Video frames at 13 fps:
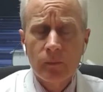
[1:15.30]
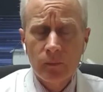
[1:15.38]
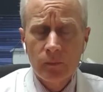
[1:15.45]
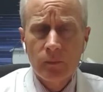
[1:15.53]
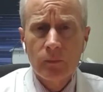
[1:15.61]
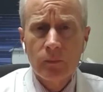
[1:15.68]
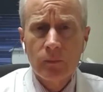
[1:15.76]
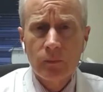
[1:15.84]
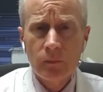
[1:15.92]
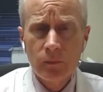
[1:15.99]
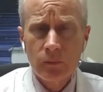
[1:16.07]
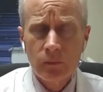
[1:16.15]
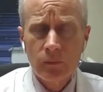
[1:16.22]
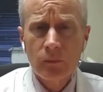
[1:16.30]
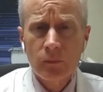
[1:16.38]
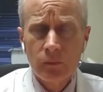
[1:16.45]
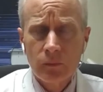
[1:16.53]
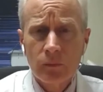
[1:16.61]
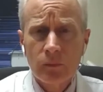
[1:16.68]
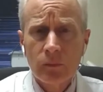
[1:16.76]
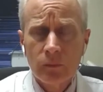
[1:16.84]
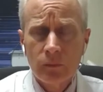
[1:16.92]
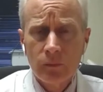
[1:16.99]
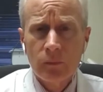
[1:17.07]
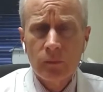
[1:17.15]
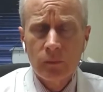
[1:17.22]

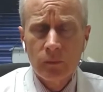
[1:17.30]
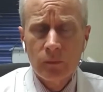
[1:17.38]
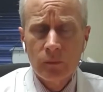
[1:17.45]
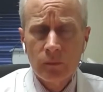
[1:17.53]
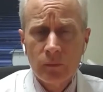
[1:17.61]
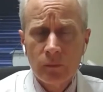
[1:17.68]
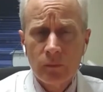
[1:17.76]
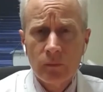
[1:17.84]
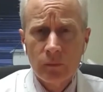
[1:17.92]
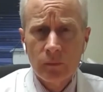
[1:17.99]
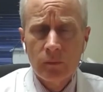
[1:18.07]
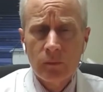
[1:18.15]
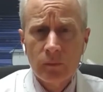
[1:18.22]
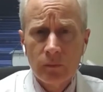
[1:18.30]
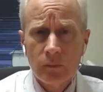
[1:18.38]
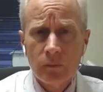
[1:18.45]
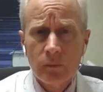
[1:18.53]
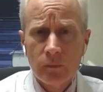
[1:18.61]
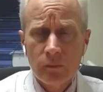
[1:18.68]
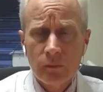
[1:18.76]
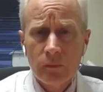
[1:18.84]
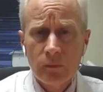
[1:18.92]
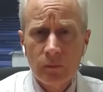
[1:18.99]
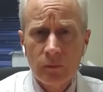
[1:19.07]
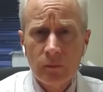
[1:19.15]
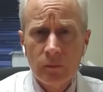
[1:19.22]

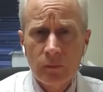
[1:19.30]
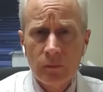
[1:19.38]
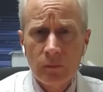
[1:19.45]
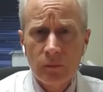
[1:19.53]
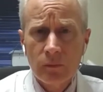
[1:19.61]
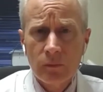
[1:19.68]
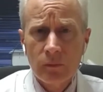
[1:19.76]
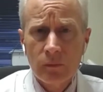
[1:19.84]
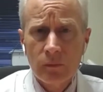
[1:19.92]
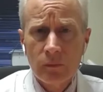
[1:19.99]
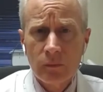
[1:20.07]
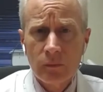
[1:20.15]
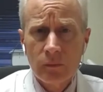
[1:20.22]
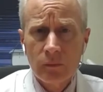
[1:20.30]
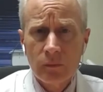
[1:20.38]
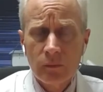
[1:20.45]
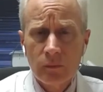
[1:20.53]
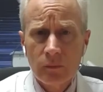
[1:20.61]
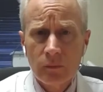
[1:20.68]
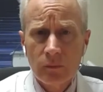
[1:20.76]
(silent)